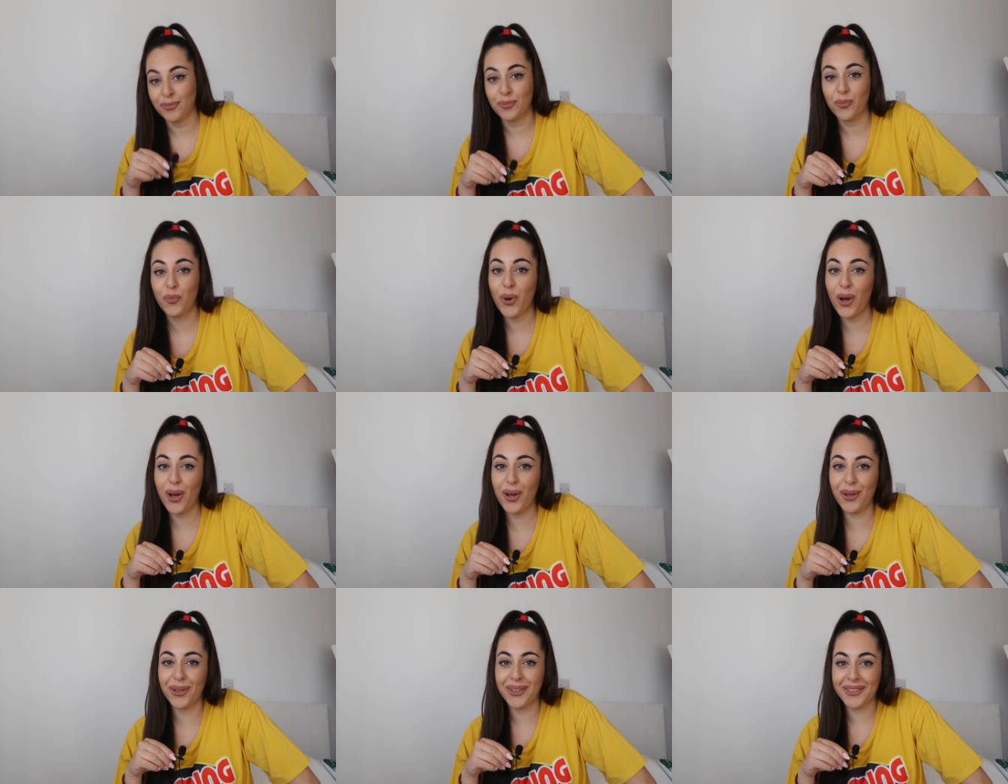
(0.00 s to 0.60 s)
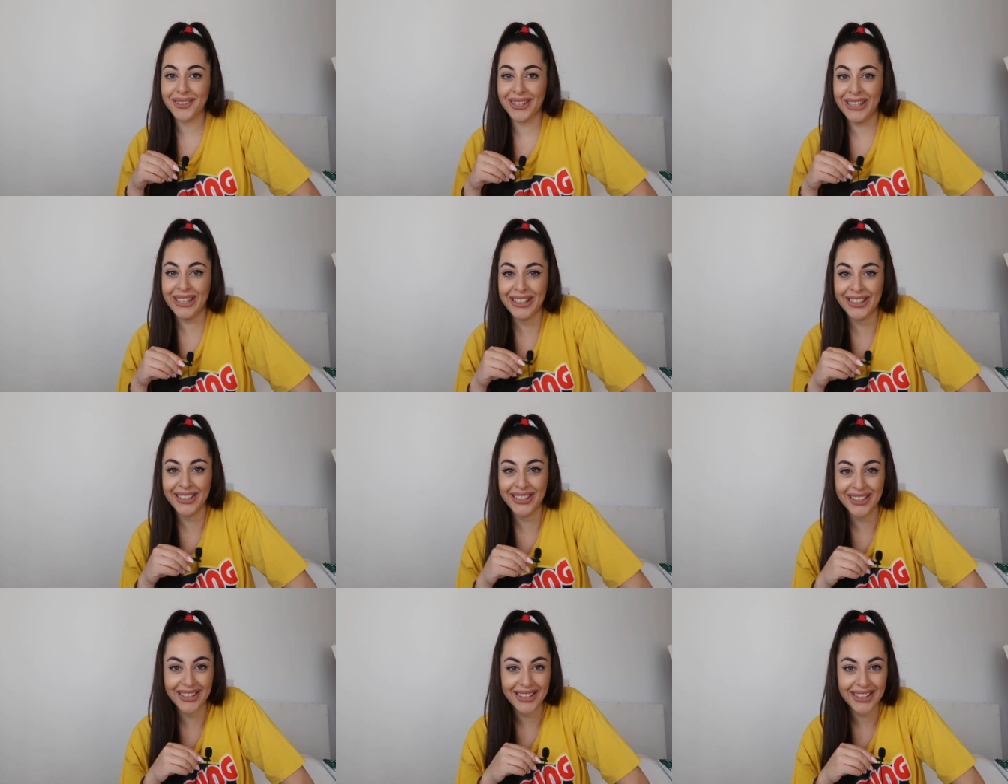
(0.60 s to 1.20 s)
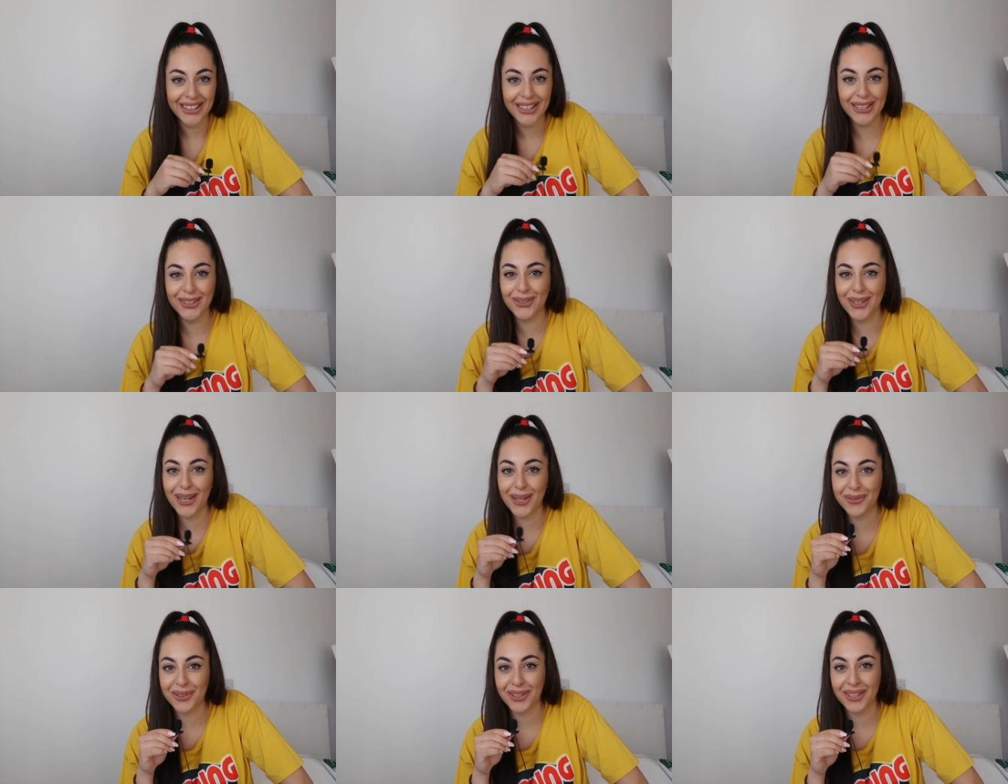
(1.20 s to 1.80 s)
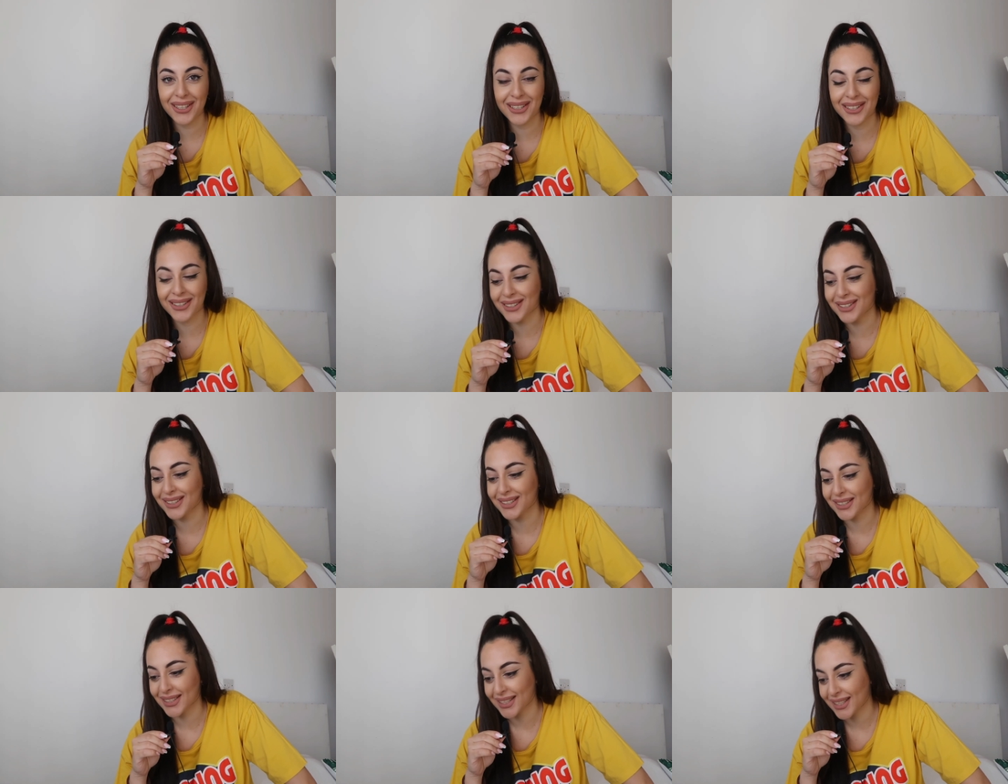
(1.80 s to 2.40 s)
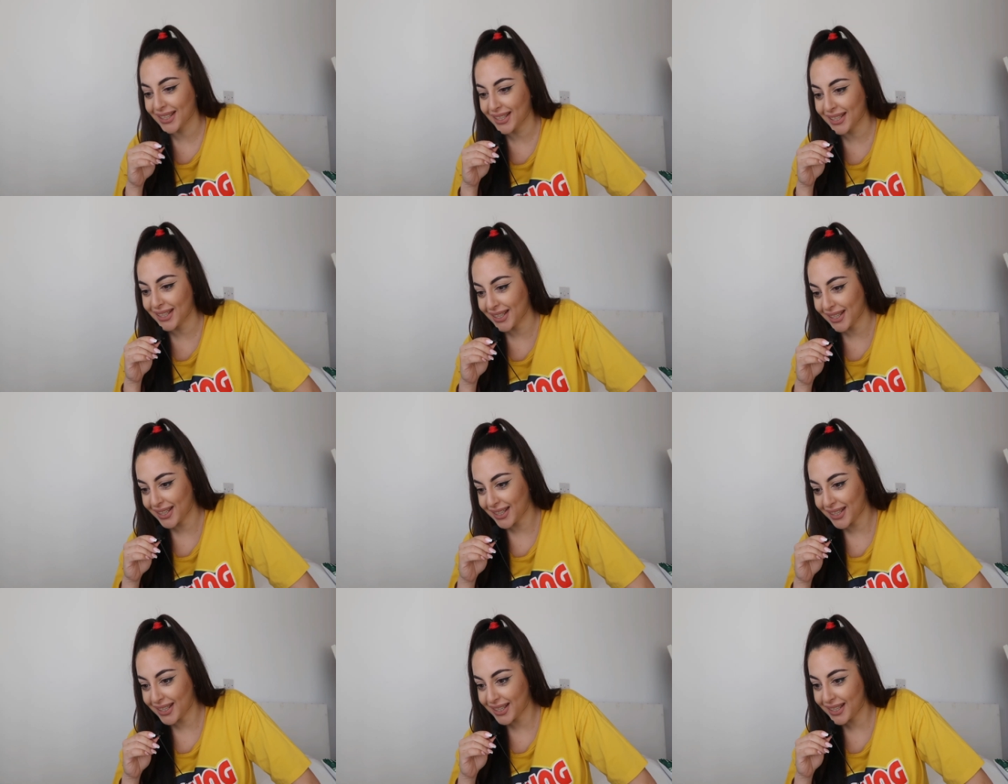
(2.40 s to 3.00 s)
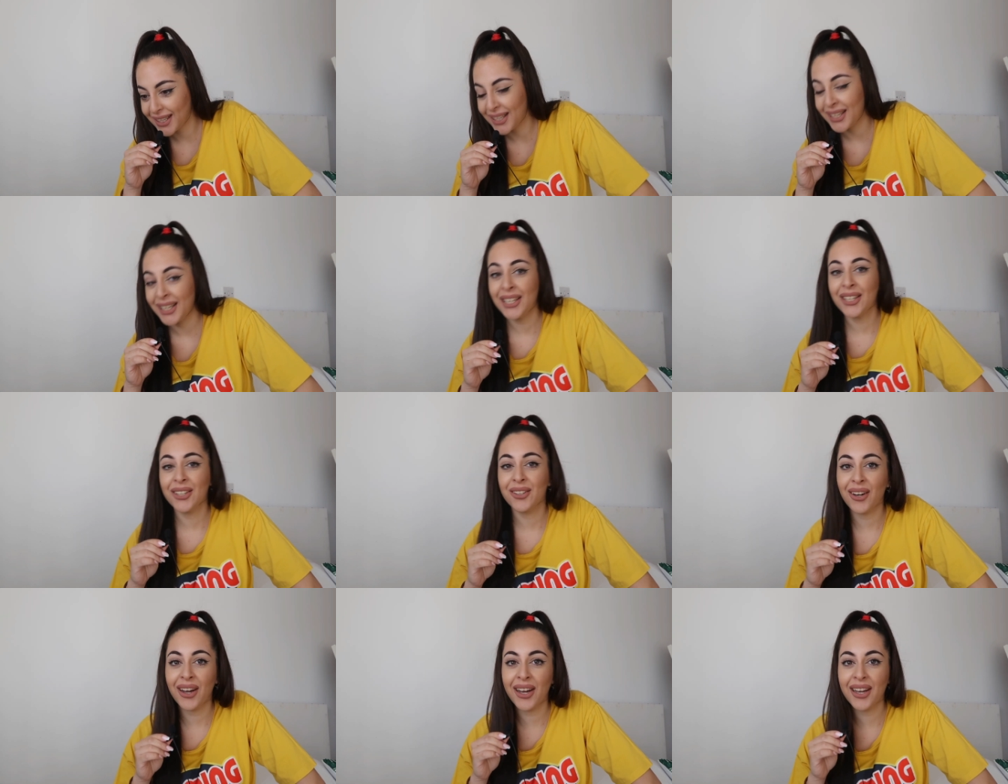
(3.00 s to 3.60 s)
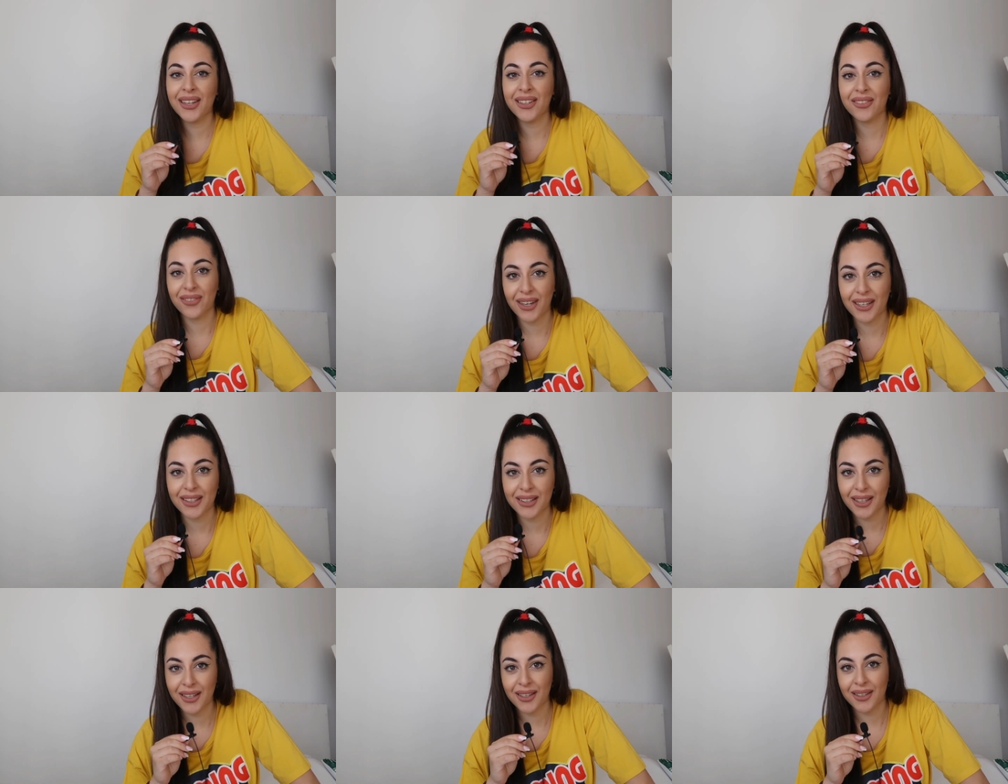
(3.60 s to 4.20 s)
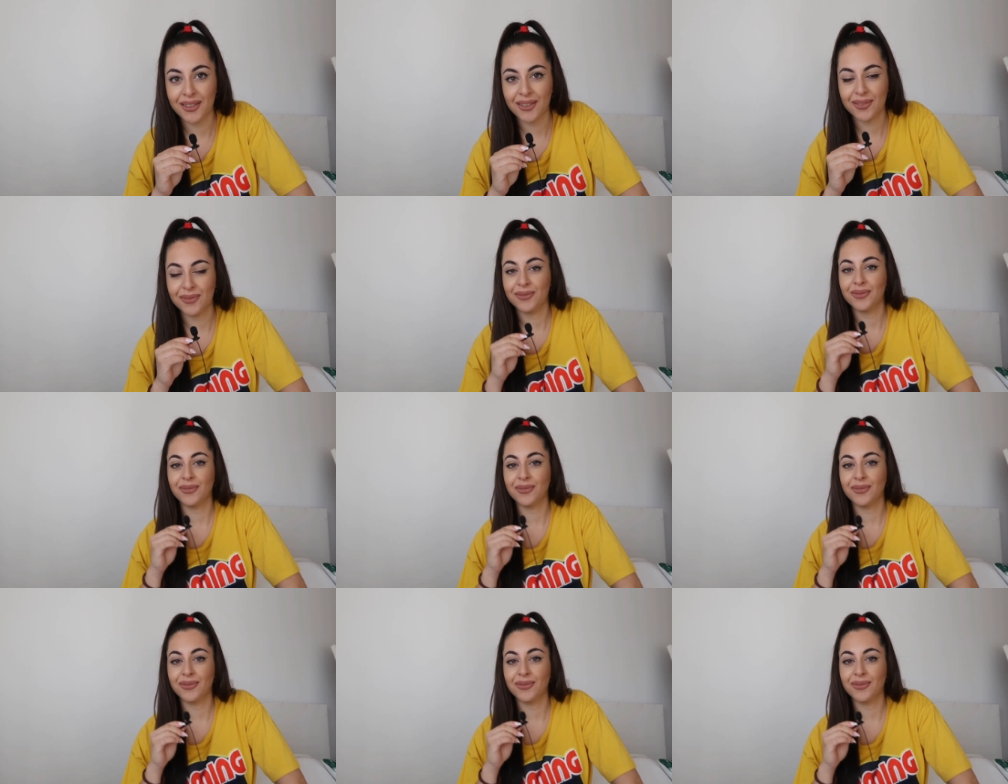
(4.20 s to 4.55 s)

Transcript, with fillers: Well, whoever is, he crying right now.